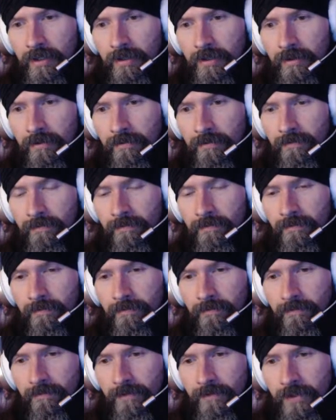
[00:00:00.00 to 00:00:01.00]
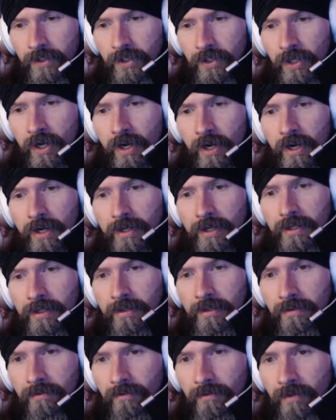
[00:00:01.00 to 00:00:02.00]
facade,
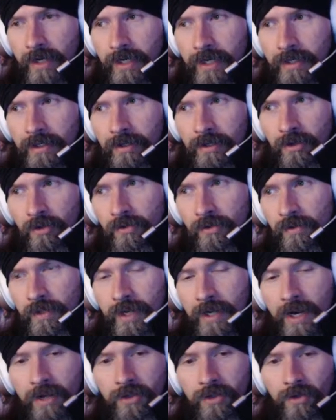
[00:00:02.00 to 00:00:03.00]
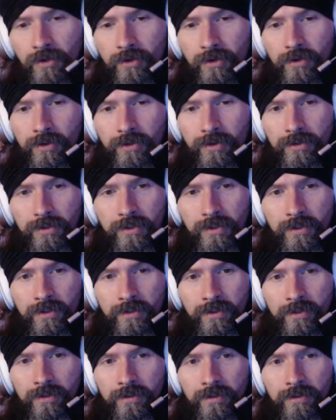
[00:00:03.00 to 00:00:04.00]
right? And it goes with guys or girls.
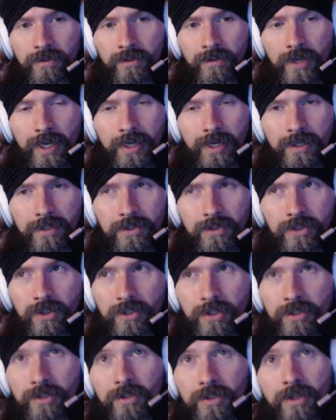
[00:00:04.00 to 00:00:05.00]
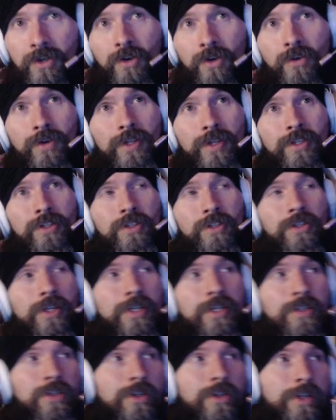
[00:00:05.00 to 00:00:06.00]
And it's just,
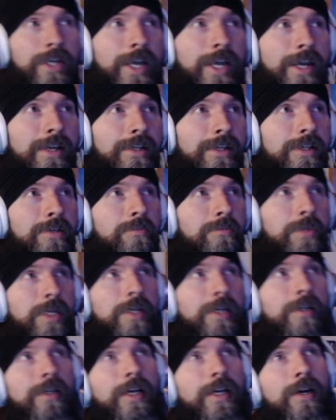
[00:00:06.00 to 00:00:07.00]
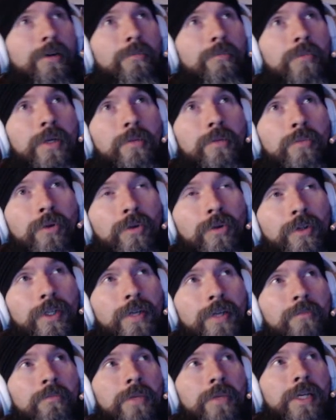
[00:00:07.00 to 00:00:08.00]
it's uncanny to me on how people
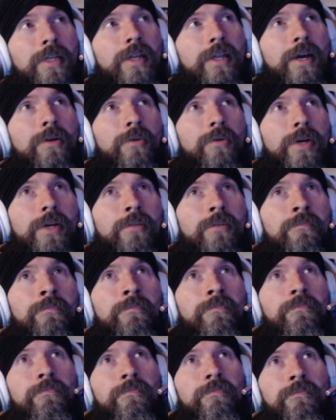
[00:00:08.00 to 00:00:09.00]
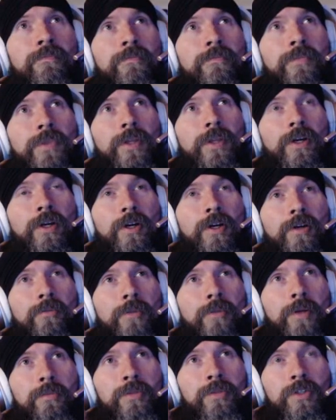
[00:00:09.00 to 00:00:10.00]
can be that way.
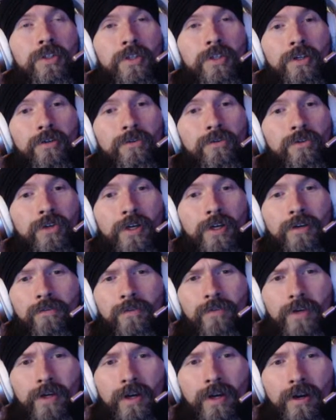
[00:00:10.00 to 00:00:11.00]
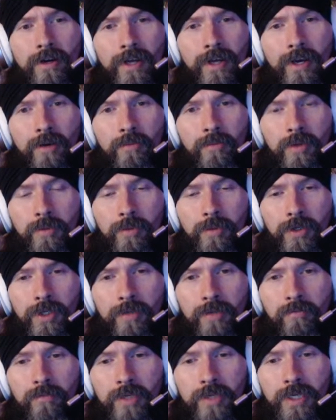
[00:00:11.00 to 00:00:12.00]
I'm still trying to figure out how people
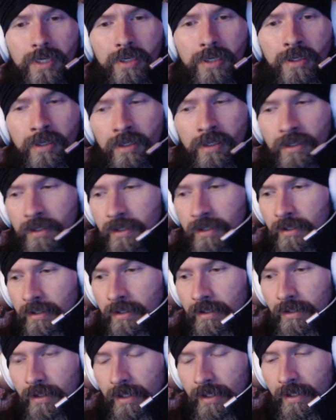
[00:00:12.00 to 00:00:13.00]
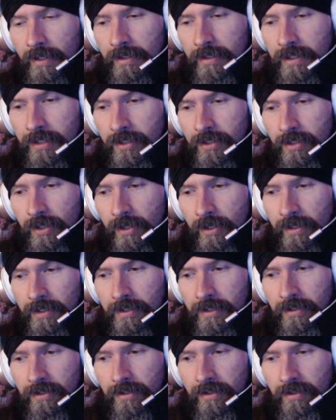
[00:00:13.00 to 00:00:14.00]
can be
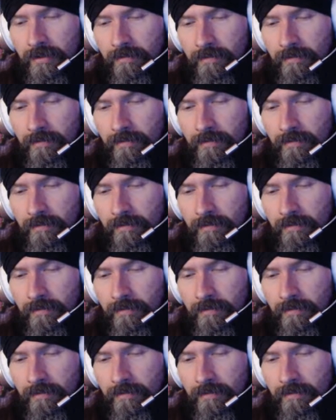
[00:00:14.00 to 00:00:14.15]
dishonest